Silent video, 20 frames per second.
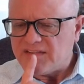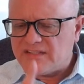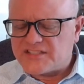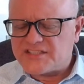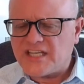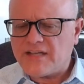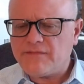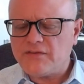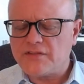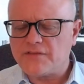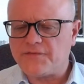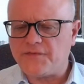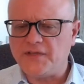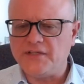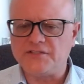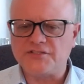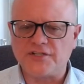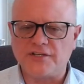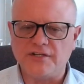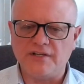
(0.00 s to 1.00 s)
the seventh
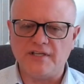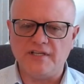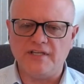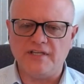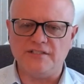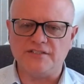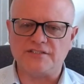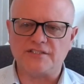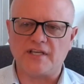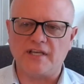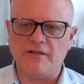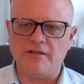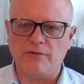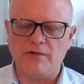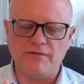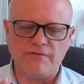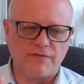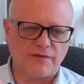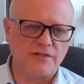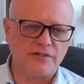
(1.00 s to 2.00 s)
feature is a
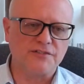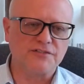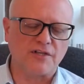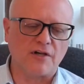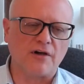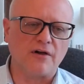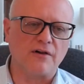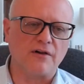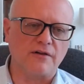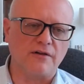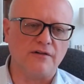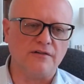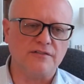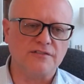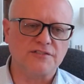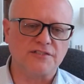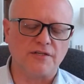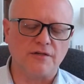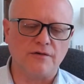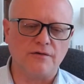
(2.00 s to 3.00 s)
reverse auger.
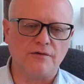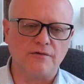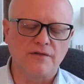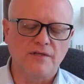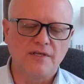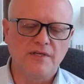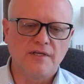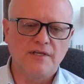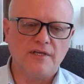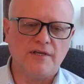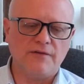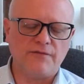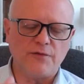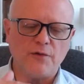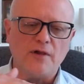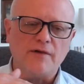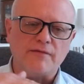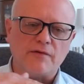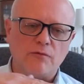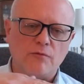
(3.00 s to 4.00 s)
So if
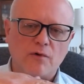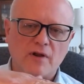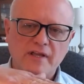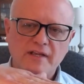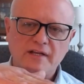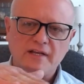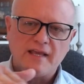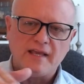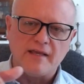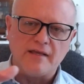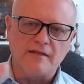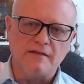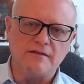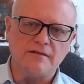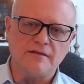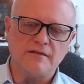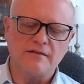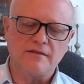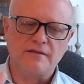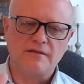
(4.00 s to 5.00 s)
you have a right
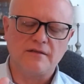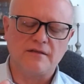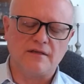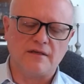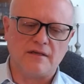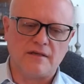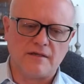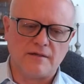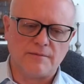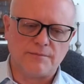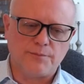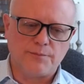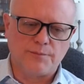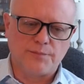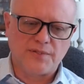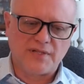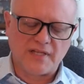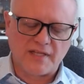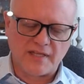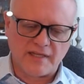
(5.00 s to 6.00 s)
hand
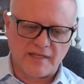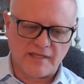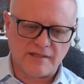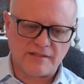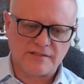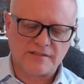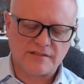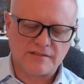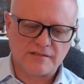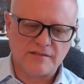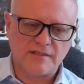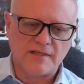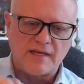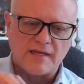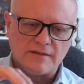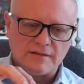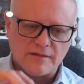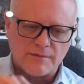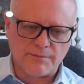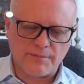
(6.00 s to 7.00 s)
plate
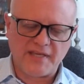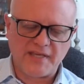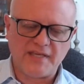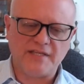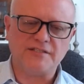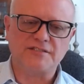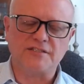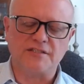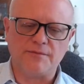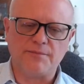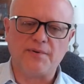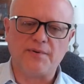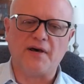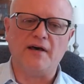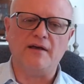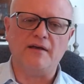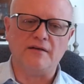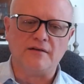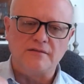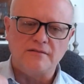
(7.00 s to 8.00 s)
on the base of the
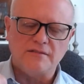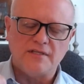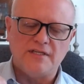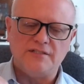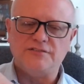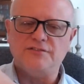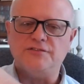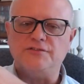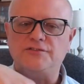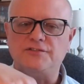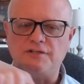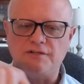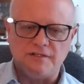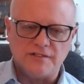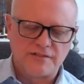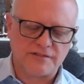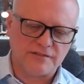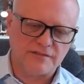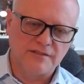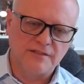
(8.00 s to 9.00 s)
pile, as you turn
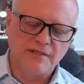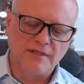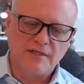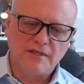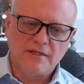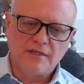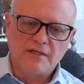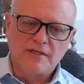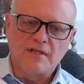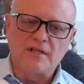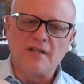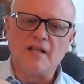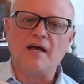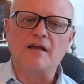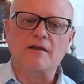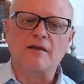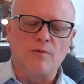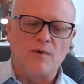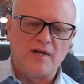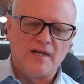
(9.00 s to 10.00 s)
it
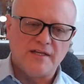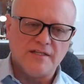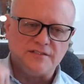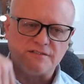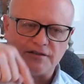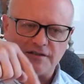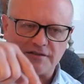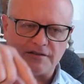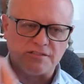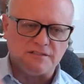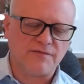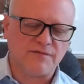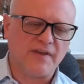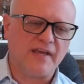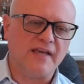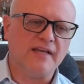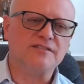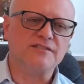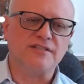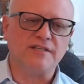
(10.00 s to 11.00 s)
clockwise, it's
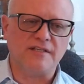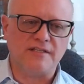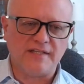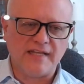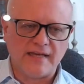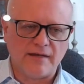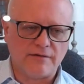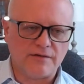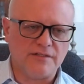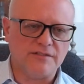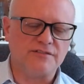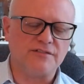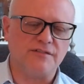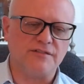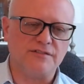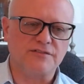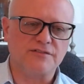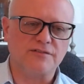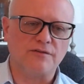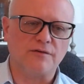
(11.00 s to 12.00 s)
advancing down into
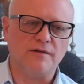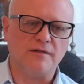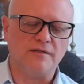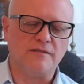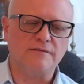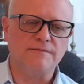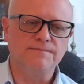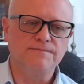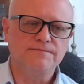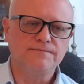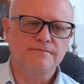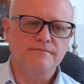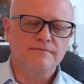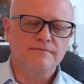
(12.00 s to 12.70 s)
the soil.